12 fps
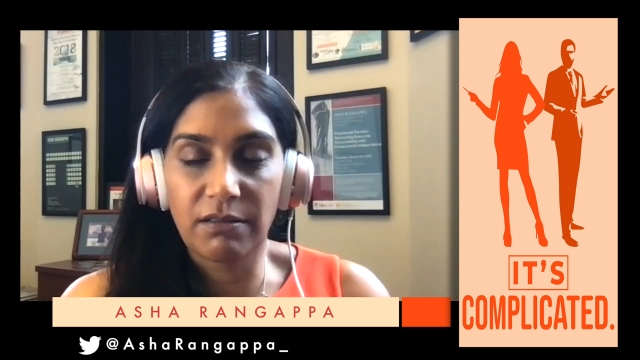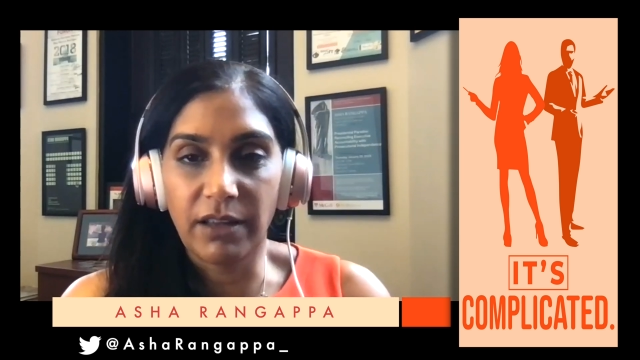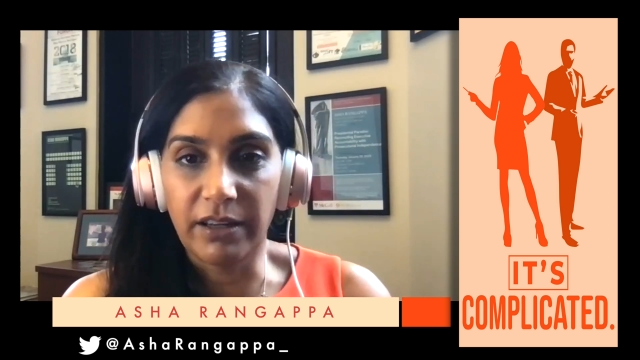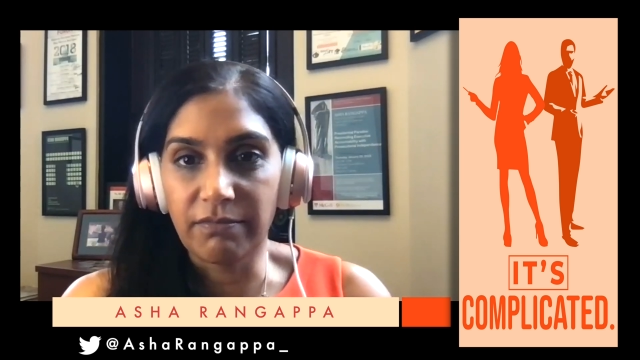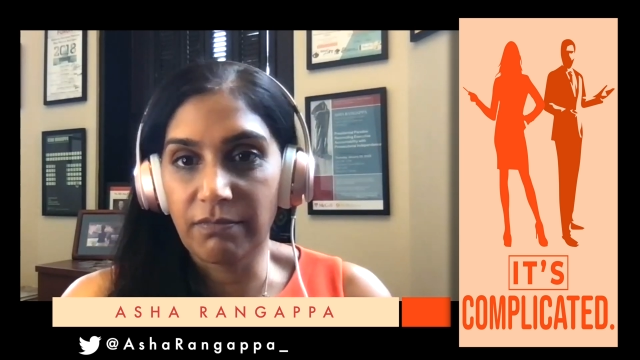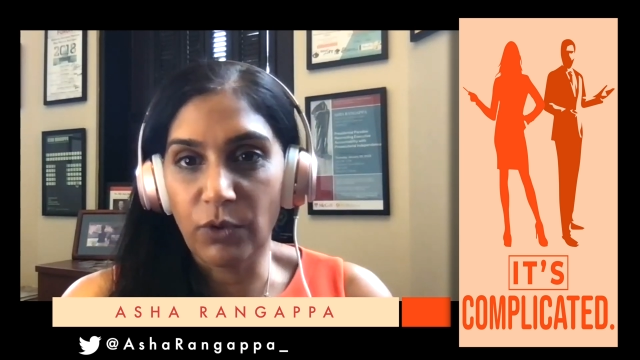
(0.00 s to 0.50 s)

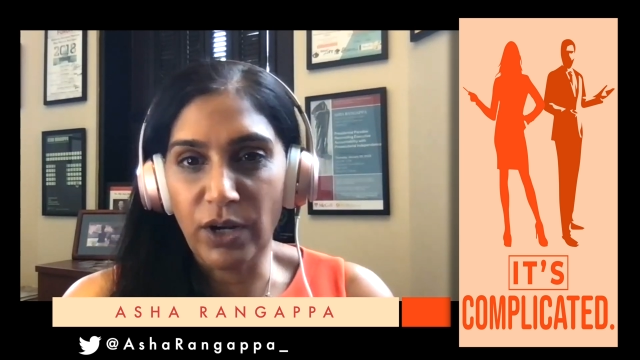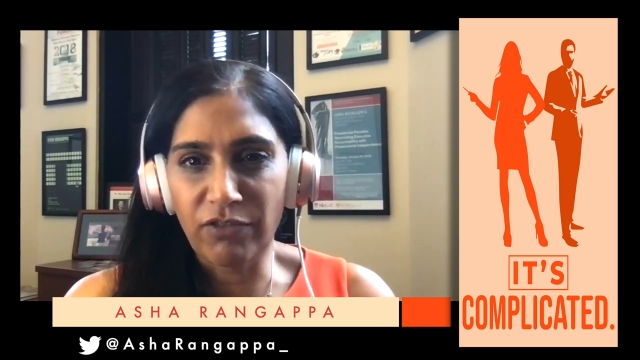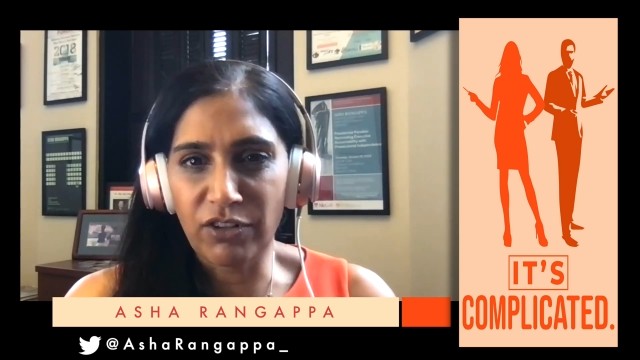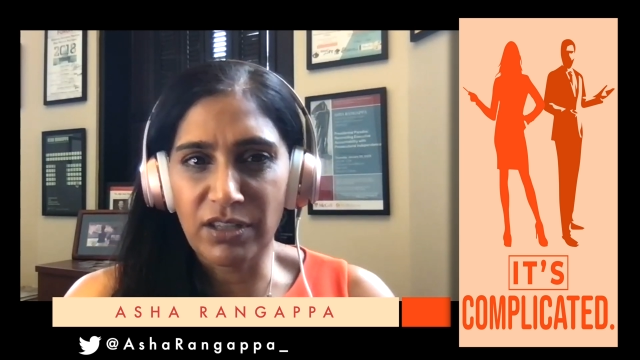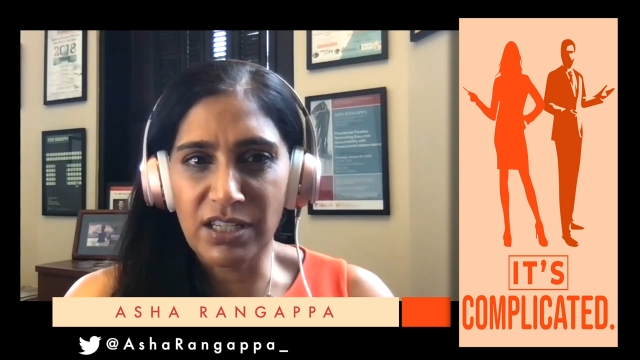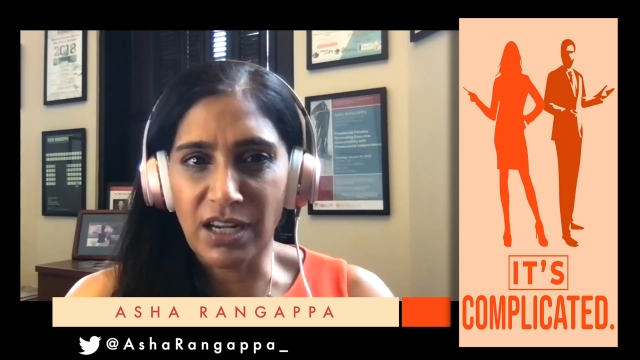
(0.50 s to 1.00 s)
like
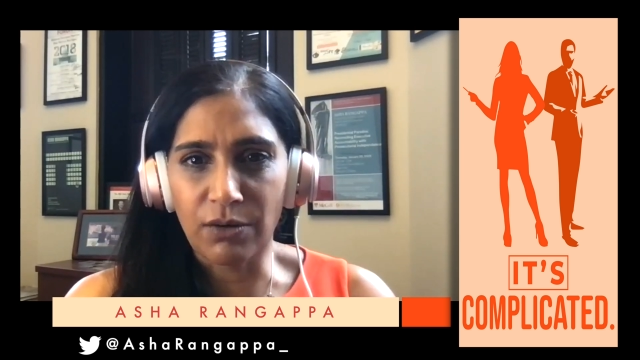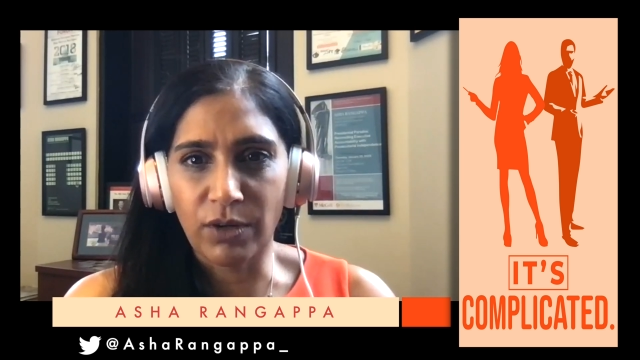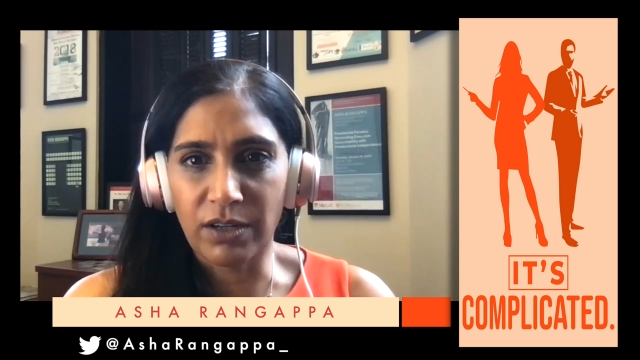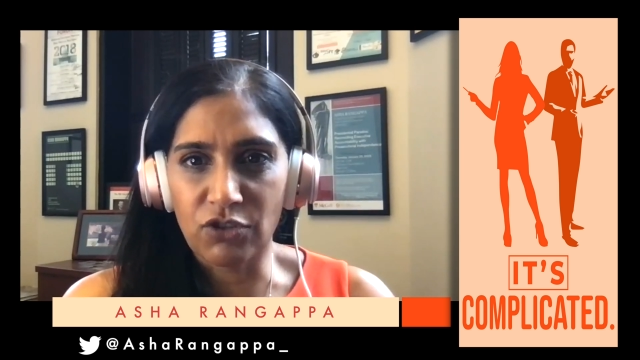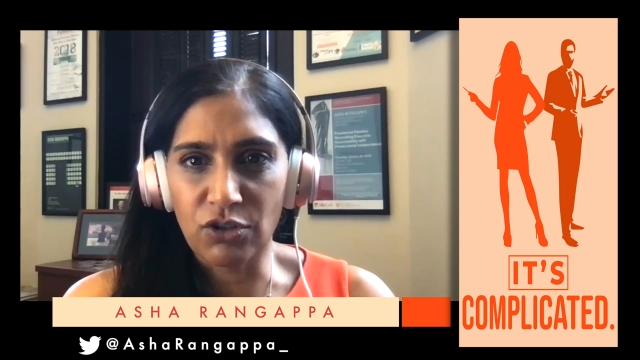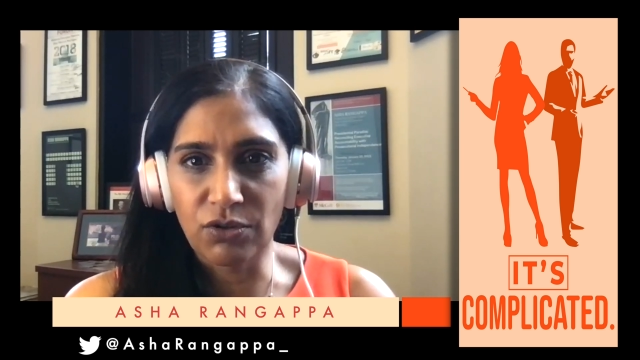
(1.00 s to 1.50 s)
whatever, the second
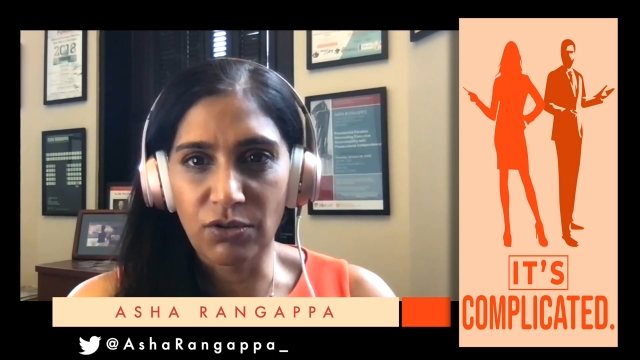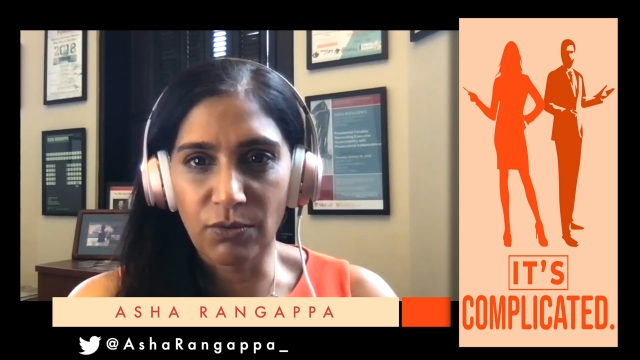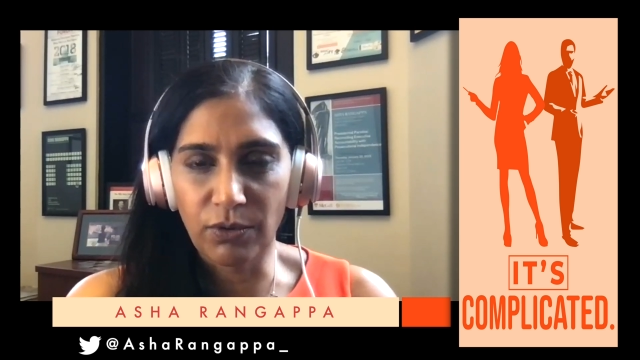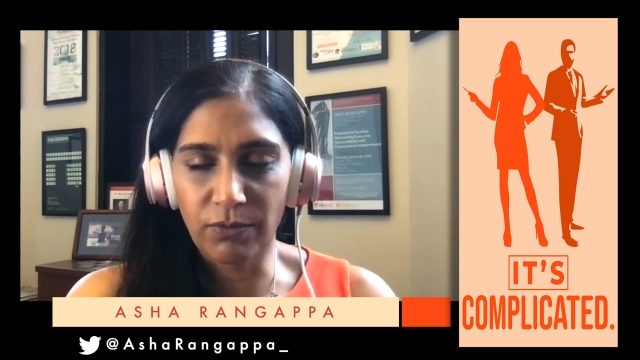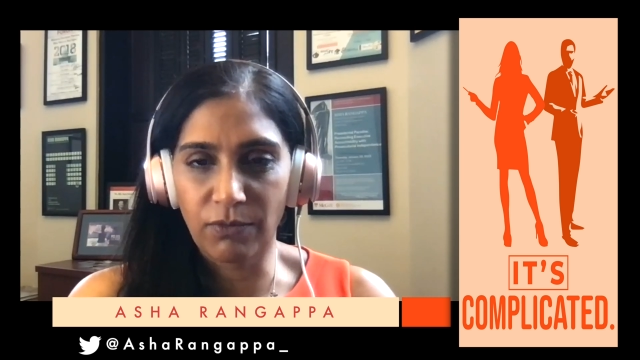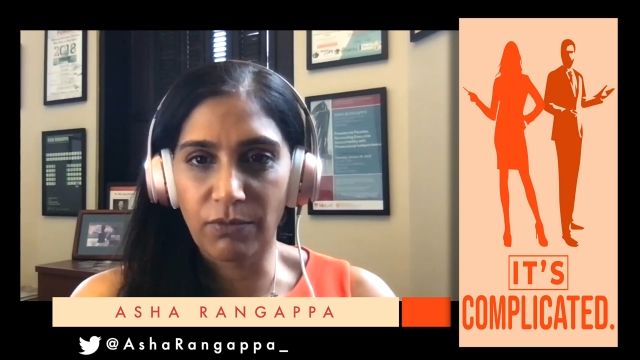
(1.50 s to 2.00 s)
week of June or